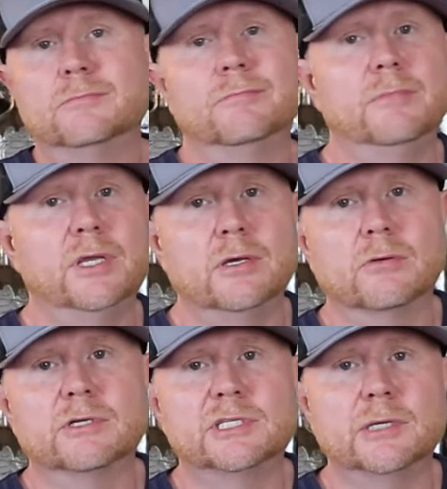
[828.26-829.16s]

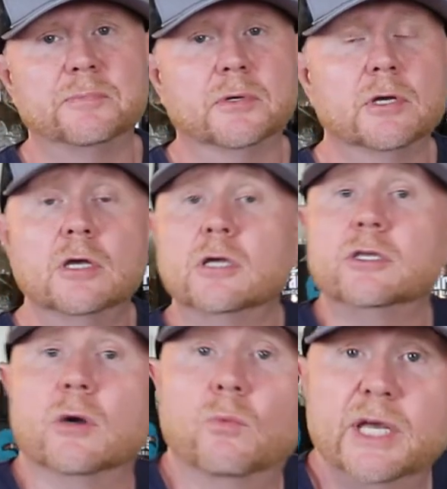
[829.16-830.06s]
Mediocre sipper.
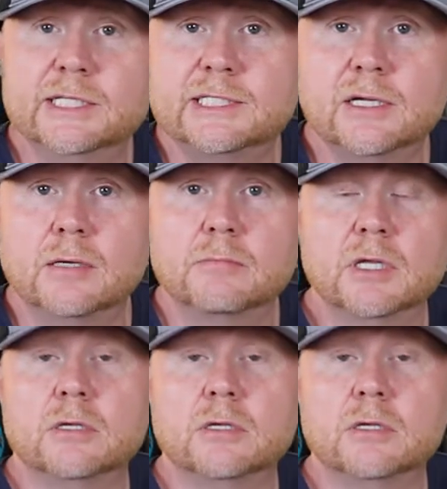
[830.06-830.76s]
You win some,